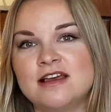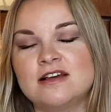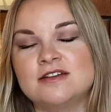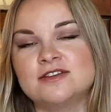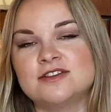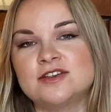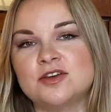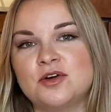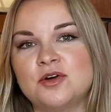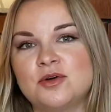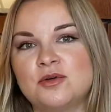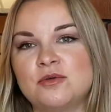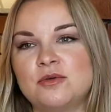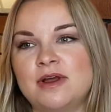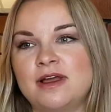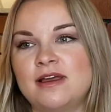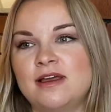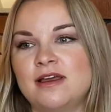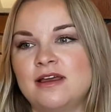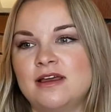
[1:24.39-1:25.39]

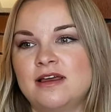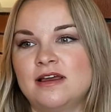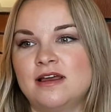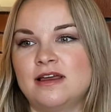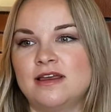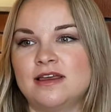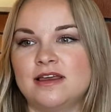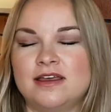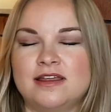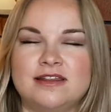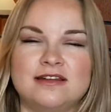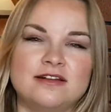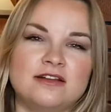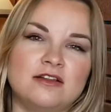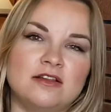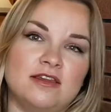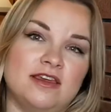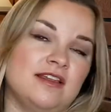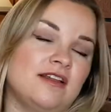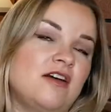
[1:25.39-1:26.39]
So
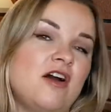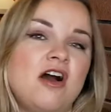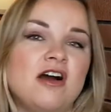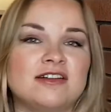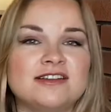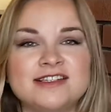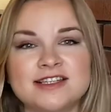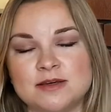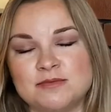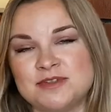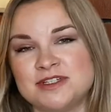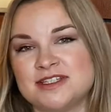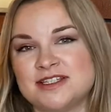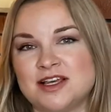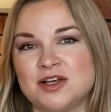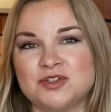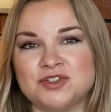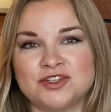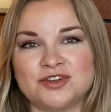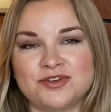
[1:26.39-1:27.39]
in concept, it
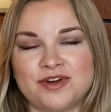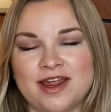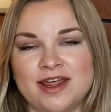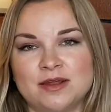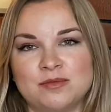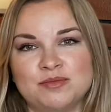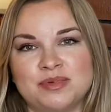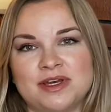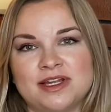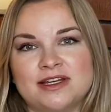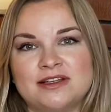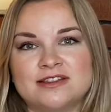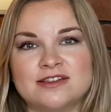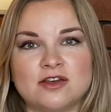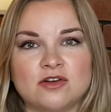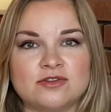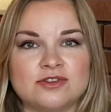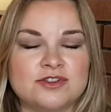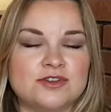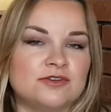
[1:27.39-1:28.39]
sounds great, but it's
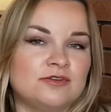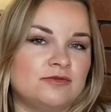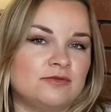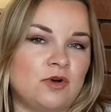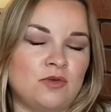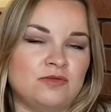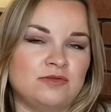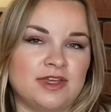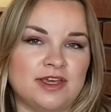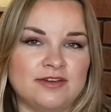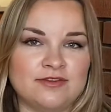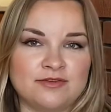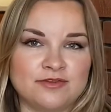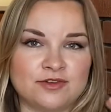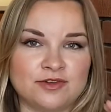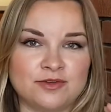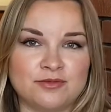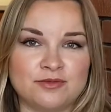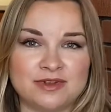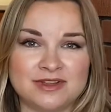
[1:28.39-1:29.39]
also only
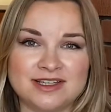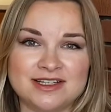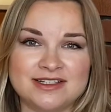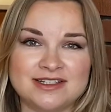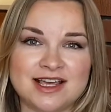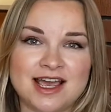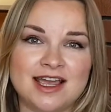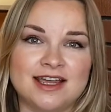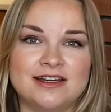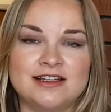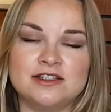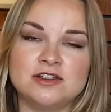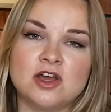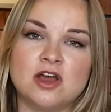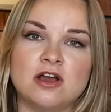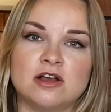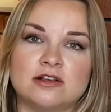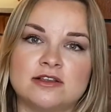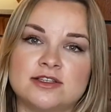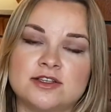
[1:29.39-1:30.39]
for really tiny dogs.